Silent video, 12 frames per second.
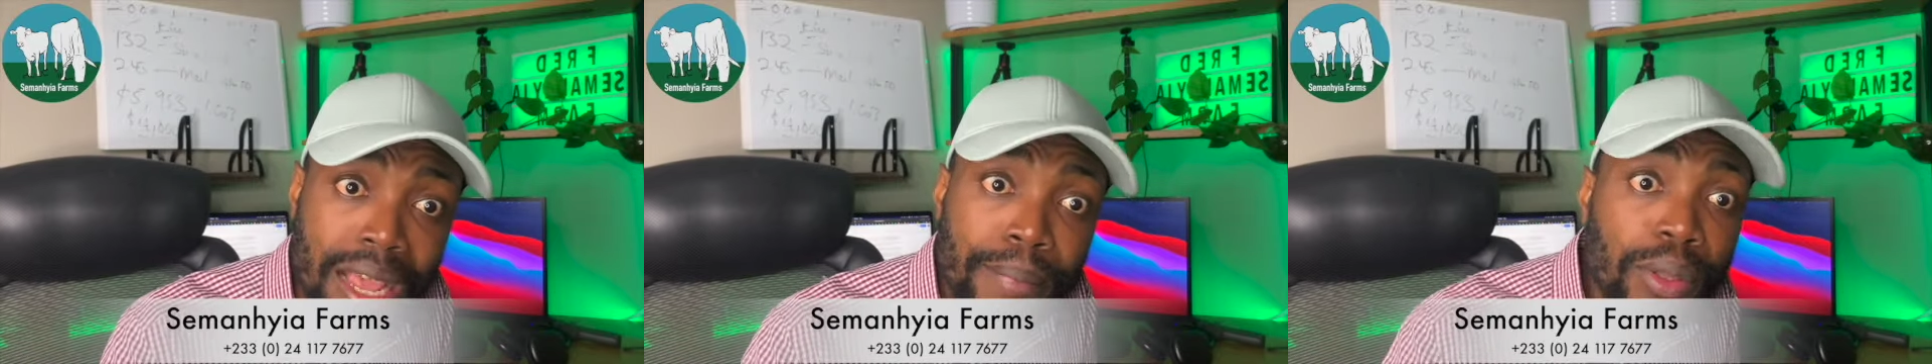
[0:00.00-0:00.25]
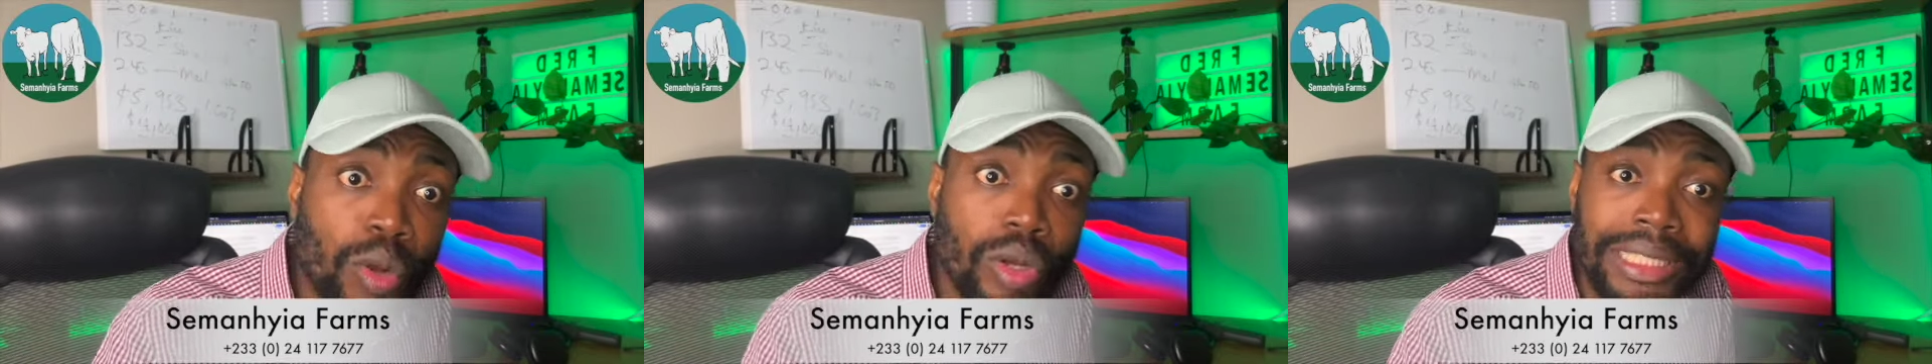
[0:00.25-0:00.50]

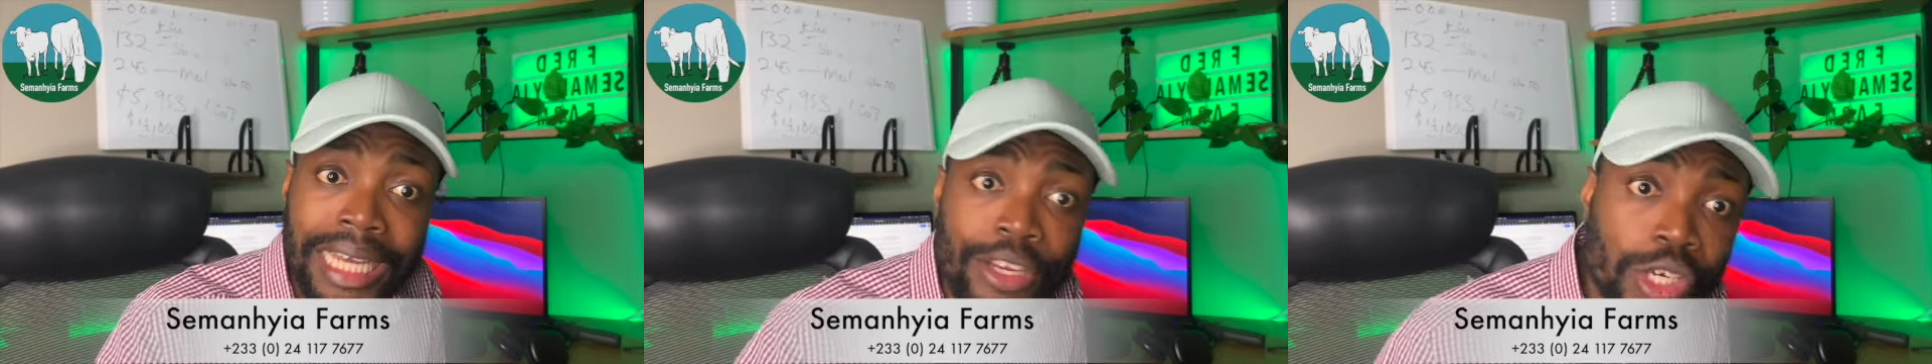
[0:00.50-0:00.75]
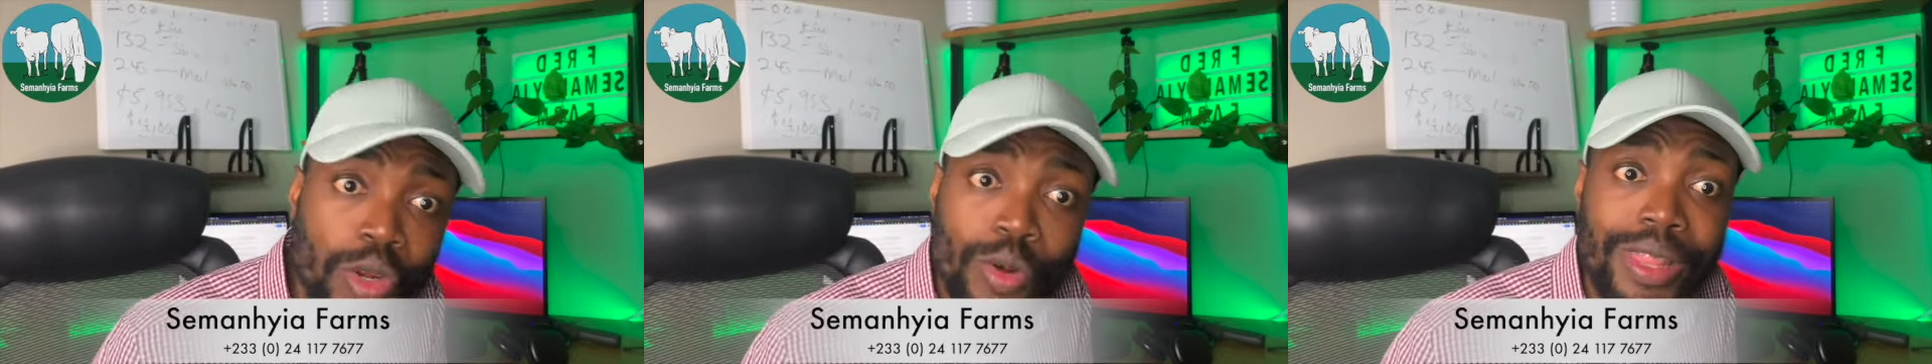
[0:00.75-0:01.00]
because I
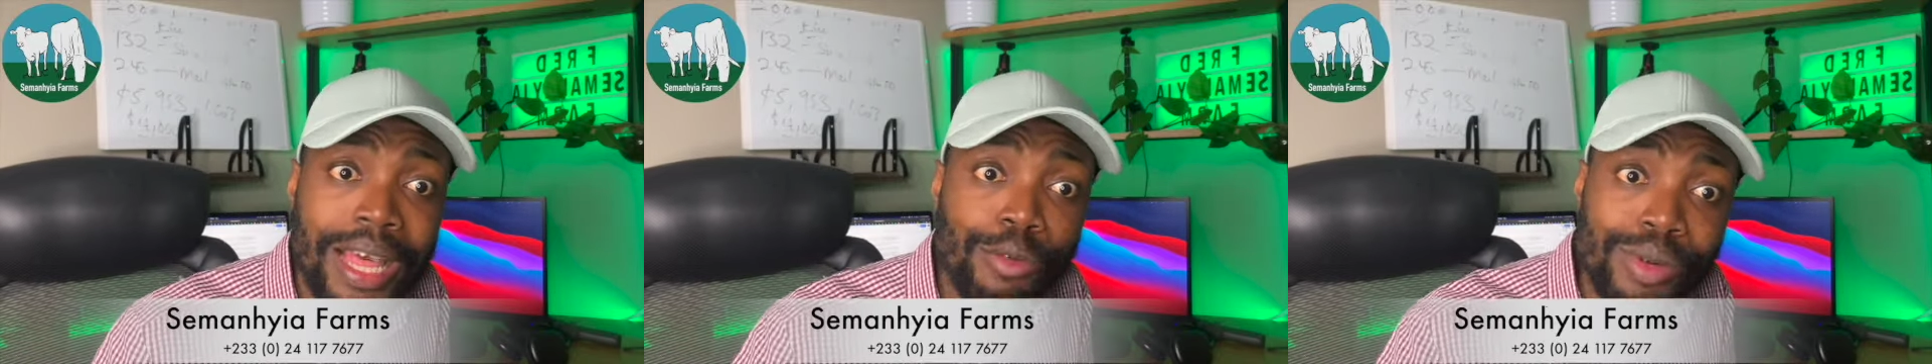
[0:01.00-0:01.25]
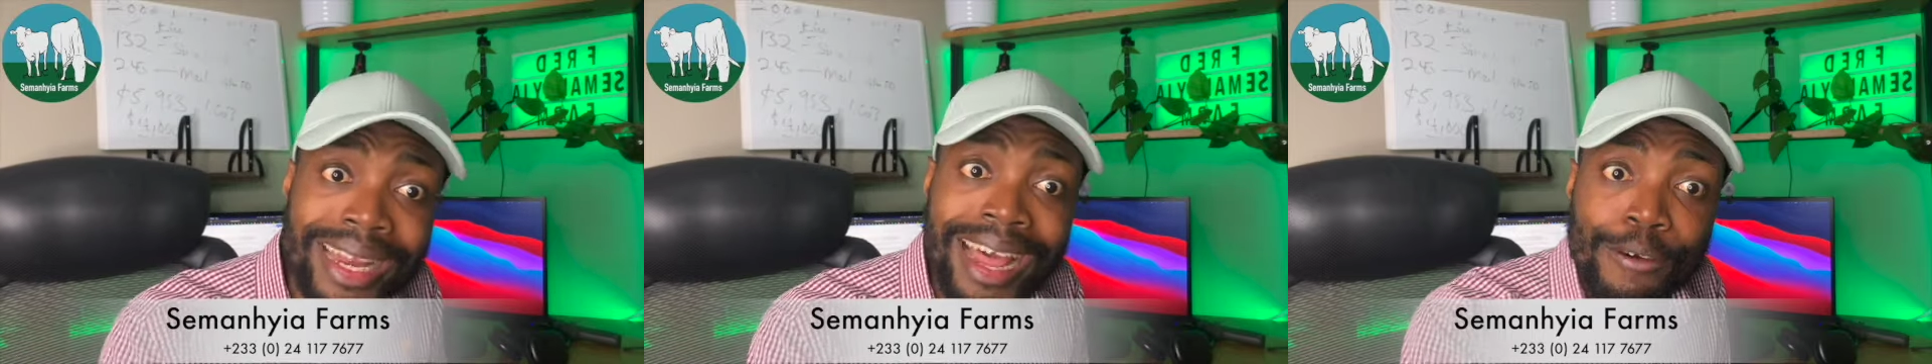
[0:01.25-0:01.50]
know that
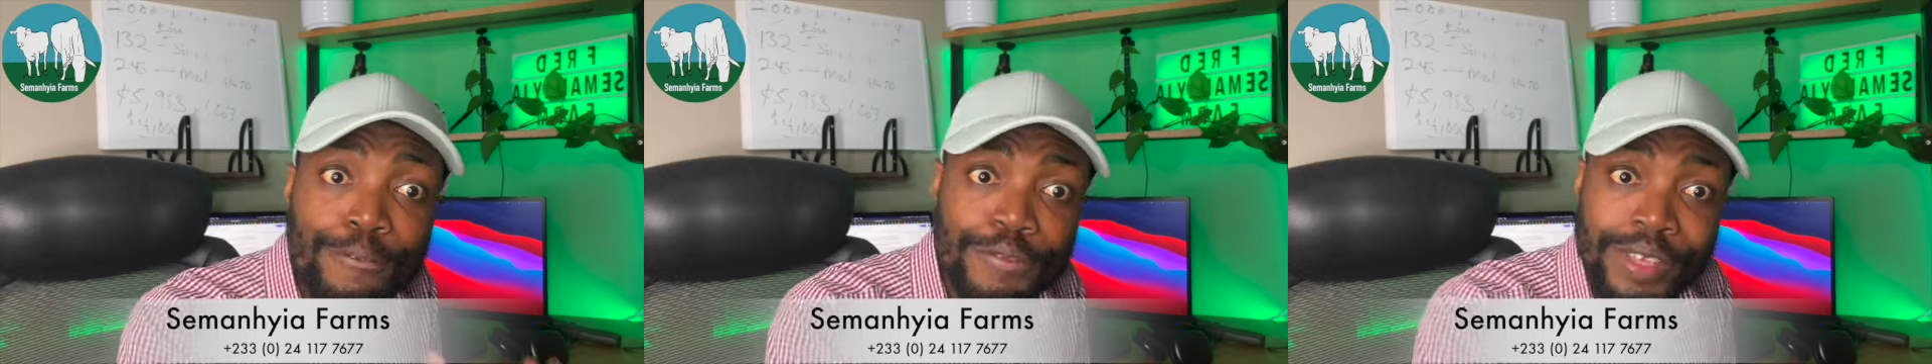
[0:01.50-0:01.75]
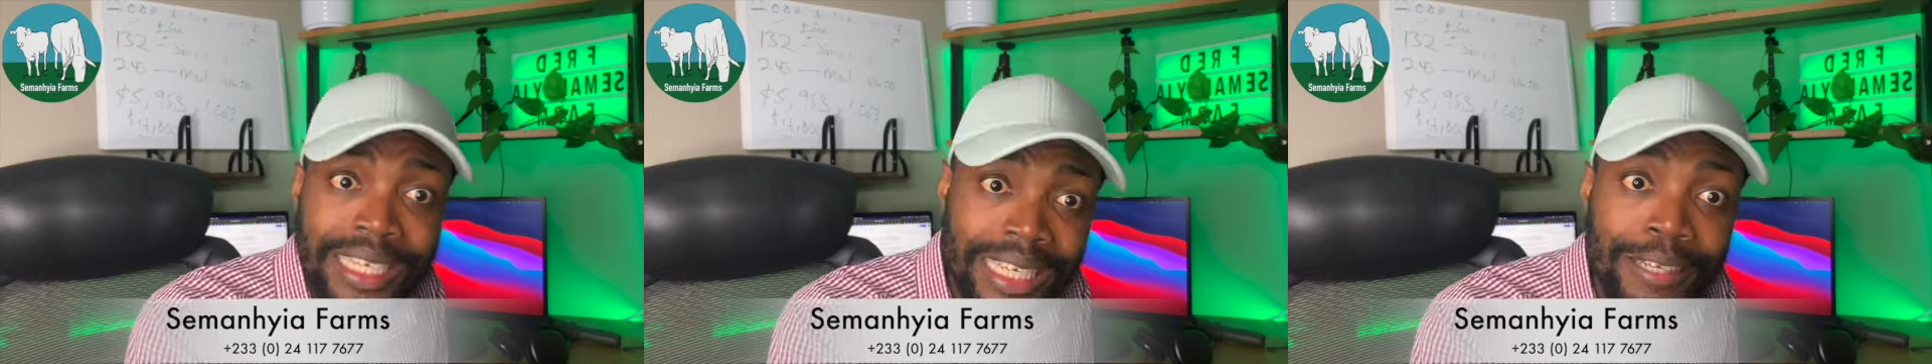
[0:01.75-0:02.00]
without
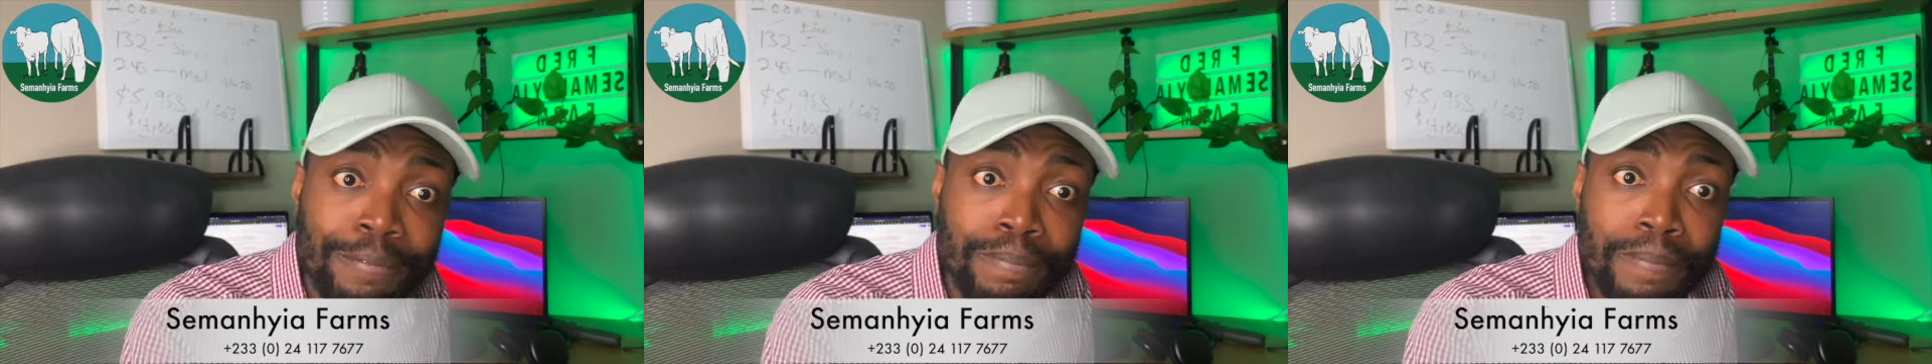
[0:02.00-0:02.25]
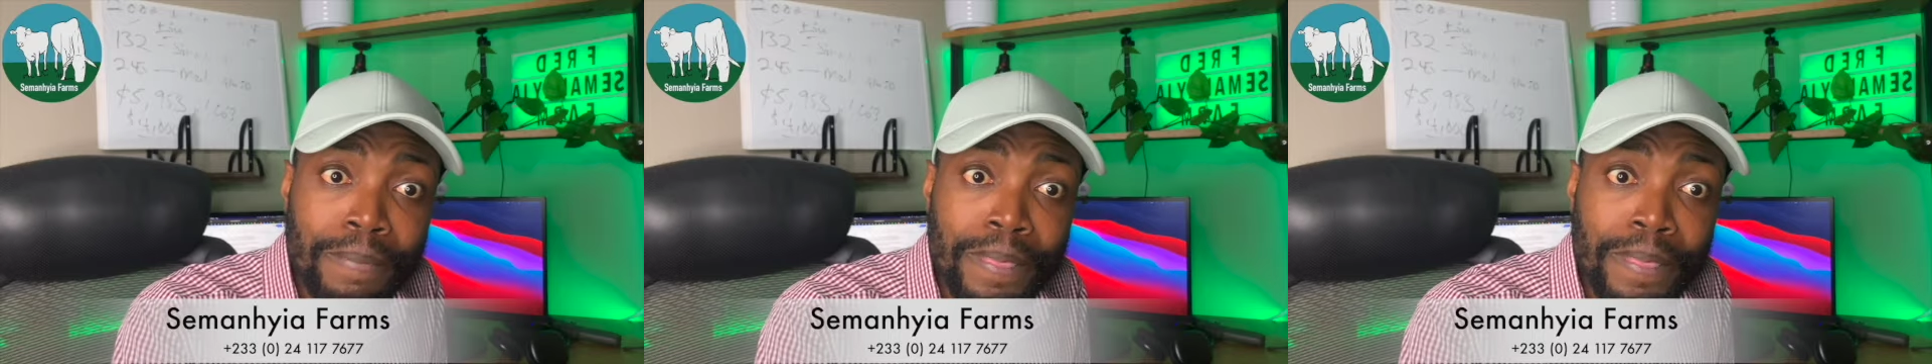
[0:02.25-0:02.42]
feeding,